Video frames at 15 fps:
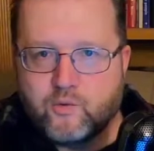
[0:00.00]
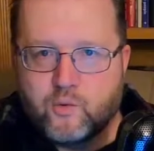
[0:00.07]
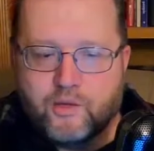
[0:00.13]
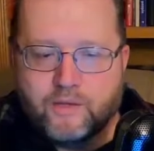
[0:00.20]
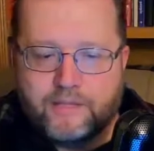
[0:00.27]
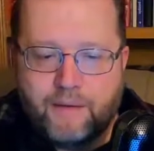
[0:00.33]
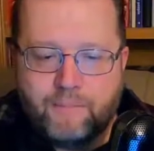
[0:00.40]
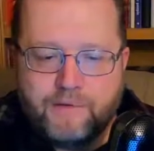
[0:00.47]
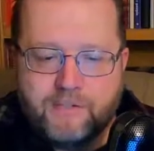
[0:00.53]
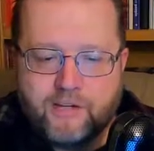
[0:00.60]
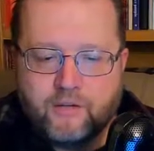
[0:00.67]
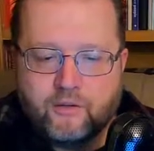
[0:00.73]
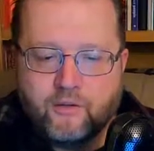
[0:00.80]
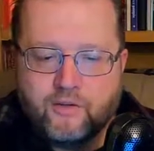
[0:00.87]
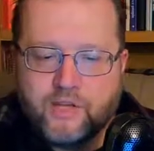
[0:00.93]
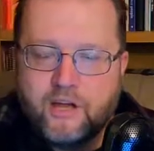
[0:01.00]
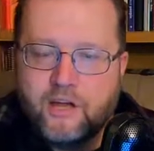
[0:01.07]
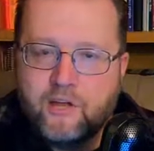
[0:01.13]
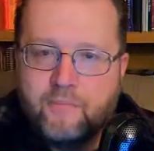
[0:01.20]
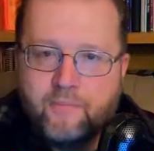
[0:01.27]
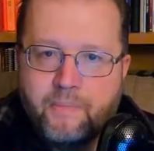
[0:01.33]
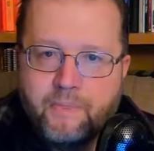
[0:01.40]
at that particular
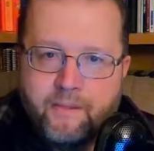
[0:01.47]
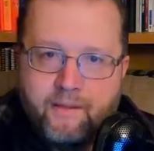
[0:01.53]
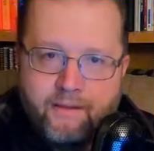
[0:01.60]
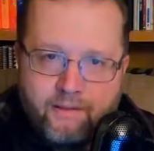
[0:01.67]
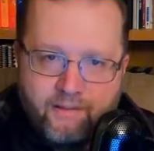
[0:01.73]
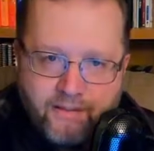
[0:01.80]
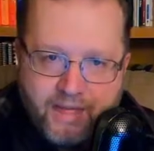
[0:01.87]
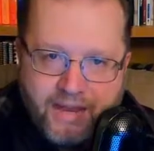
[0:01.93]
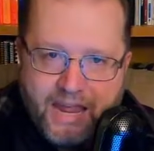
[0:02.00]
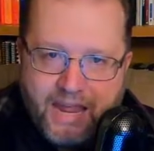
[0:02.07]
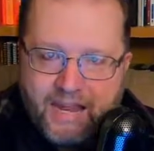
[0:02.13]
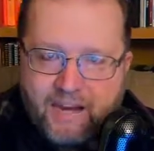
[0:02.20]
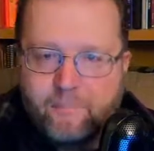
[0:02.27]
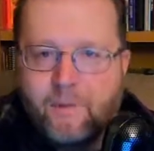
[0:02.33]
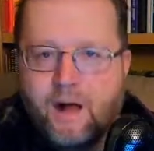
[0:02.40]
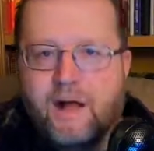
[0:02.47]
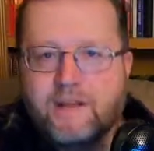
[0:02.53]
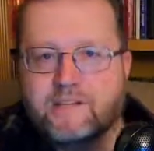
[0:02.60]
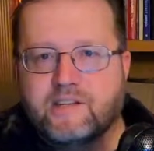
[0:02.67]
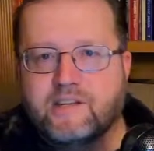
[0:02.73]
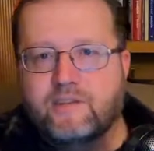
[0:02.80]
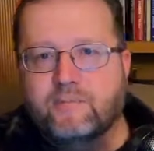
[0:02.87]
time, that
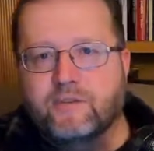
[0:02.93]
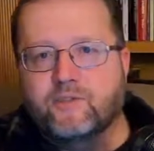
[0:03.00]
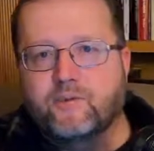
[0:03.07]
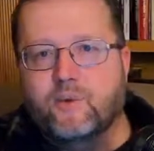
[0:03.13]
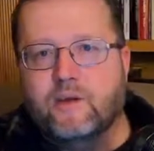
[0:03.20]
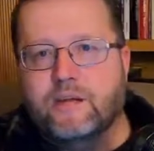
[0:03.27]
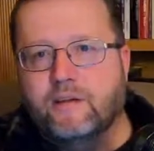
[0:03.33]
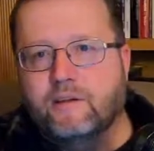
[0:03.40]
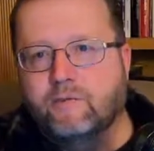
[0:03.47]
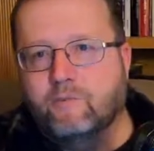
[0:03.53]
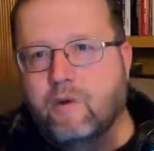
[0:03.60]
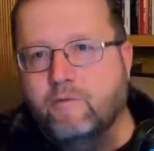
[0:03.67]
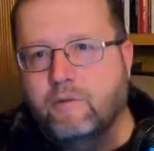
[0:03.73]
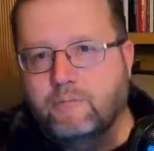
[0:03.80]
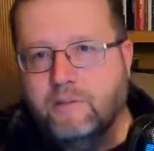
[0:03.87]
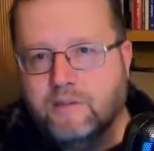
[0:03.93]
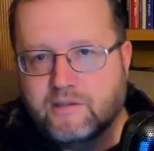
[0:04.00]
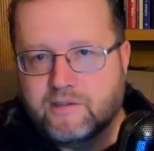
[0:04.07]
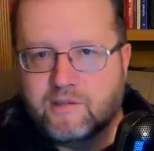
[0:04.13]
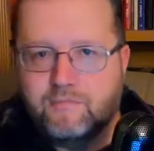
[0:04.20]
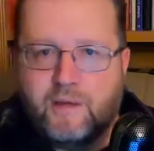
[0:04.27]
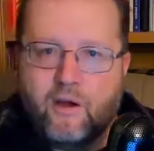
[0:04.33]
animosity between what would be the
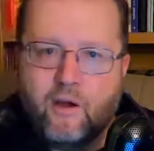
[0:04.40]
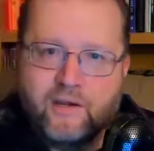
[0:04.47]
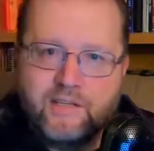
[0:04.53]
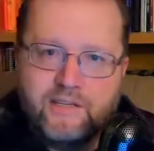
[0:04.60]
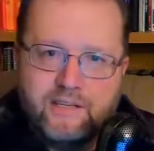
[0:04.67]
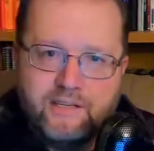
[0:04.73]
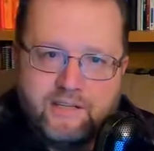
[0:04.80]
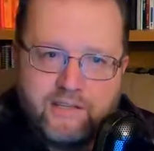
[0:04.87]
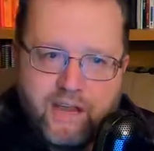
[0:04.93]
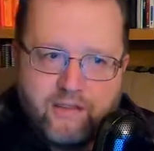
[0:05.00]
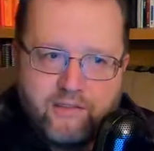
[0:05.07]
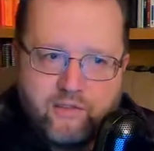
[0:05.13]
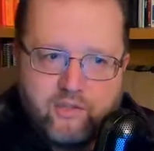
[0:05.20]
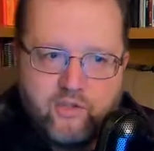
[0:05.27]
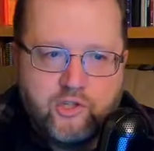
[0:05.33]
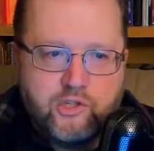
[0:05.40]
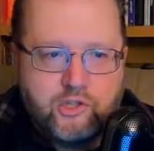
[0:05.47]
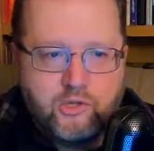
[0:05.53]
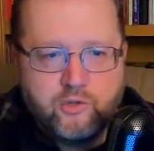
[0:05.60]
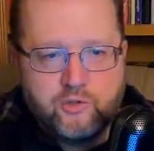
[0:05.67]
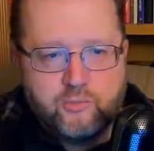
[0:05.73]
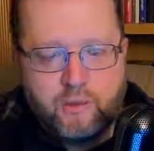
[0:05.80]
Samaritans and the
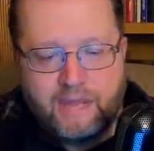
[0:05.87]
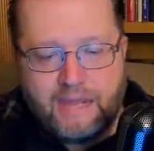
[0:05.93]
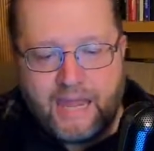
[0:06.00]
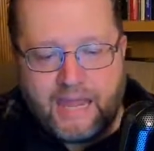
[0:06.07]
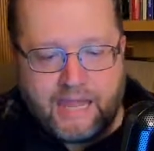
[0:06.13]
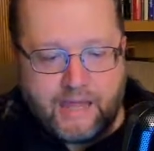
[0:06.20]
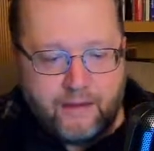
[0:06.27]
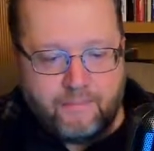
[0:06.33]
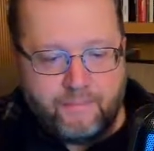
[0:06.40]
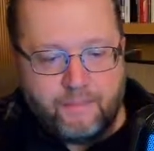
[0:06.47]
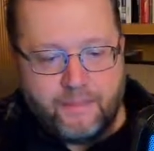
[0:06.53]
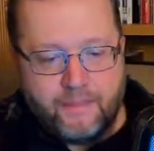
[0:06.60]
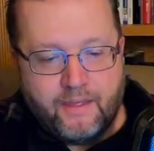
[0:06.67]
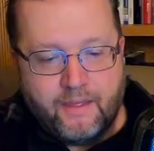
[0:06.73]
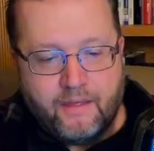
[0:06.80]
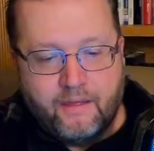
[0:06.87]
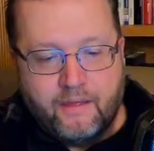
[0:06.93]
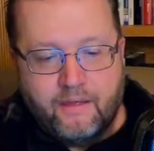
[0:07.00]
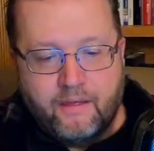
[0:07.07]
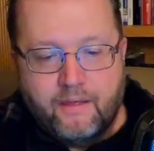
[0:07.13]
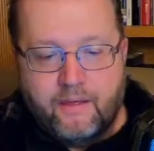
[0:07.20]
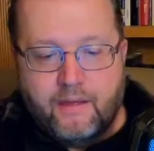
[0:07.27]
Jews began.
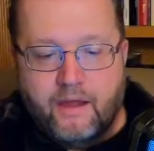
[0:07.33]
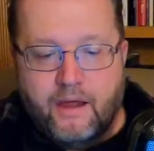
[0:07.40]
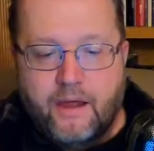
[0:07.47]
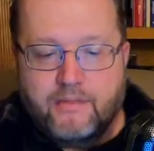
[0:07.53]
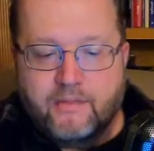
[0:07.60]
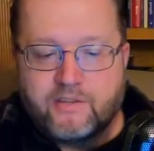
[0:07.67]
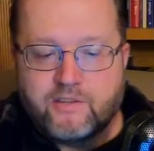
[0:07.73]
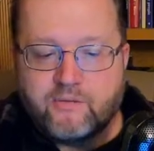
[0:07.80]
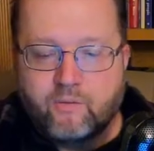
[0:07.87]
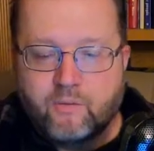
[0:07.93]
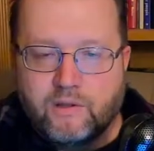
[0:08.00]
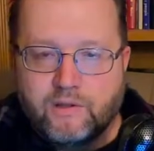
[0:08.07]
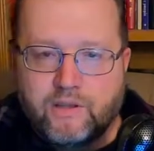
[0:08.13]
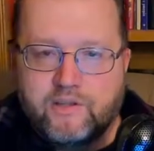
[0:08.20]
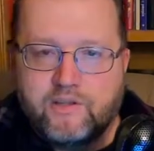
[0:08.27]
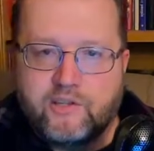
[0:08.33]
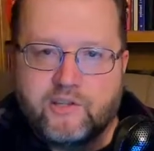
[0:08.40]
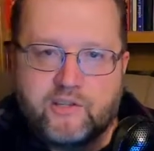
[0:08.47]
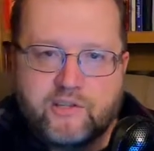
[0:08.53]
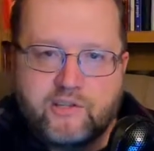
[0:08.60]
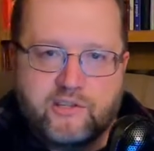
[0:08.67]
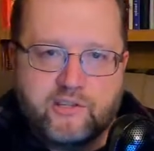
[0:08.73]
And this
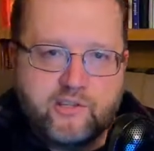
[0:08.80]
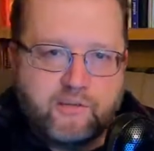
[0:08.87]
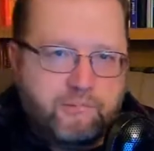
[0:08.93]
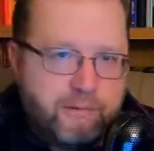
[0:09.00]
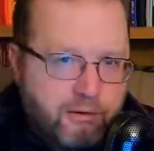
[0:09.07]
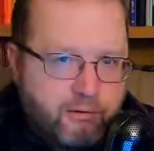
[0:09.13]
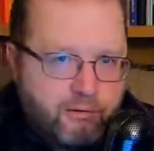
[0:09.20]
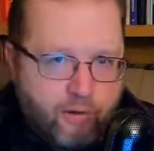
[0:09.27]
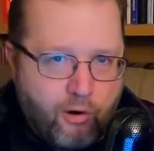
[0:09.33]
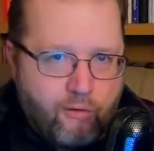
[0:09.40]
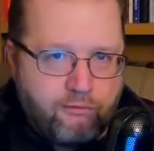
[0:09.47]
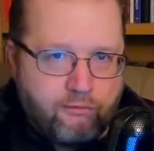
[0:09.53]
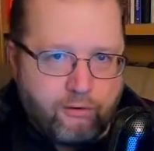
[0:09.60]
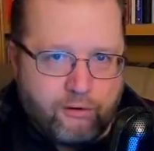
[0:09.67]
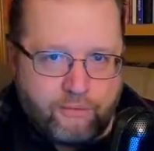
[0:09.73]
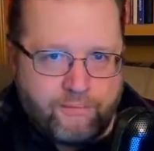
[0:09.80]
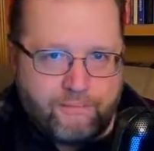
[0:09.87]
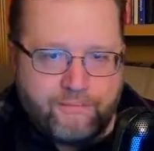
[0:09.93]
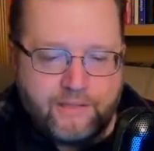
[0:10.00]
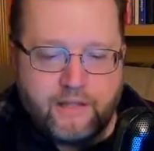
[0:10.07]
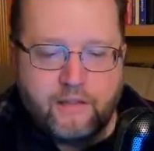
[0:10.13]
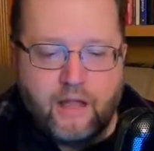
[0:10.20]
religious dispute over
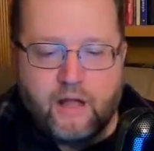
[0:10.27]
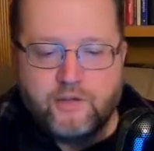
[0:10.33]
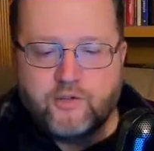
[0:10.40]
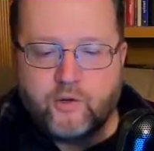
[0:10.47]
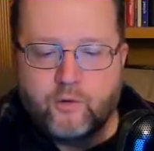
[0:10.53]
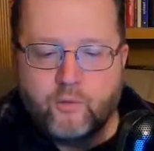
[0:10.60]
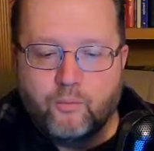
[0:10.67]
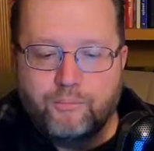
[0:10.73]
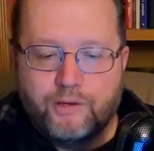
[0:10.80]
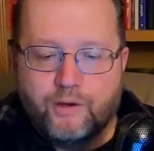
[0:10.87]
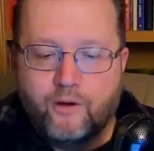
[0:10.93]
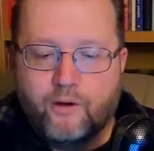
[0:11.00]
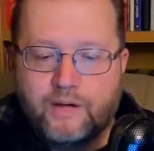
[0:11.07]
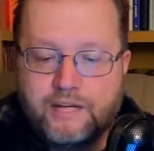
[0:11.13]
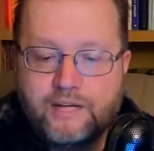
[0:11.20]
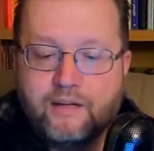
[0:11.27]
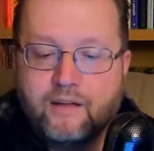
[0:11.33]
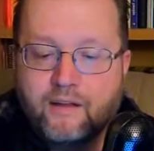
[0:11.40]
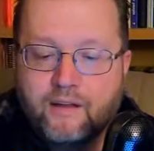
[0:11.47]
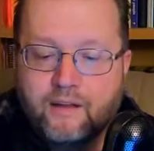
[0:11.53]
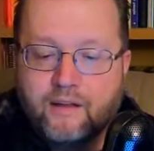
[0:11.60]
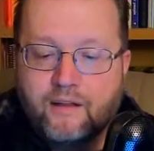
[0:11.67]
theological purity
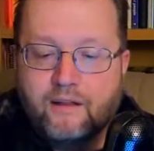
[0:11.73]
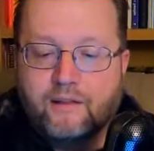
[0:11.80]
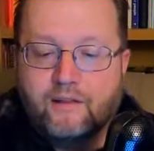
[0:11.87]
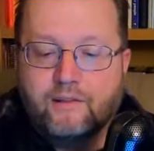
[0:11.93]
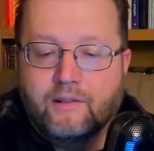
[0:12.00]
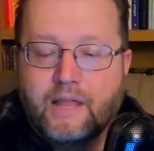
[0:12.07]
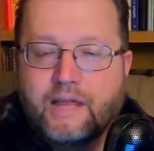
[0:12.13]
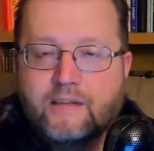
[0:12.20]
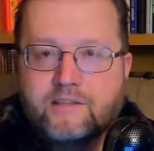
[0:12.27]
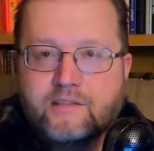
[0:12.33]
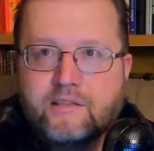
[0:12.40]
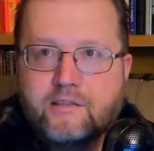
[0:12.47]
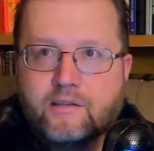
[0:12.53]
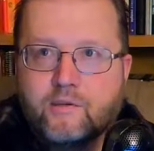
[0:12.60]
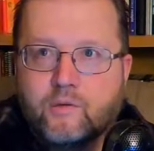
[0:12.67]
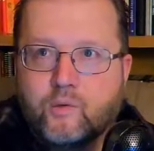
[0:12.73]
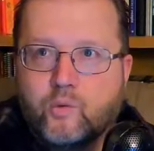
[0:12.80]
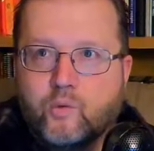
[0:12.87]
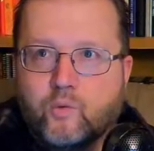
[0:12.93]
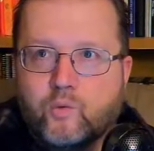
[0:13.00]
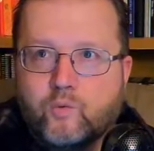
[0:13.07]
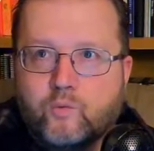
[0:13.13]
led
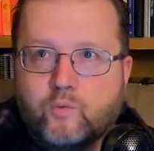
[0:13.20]
to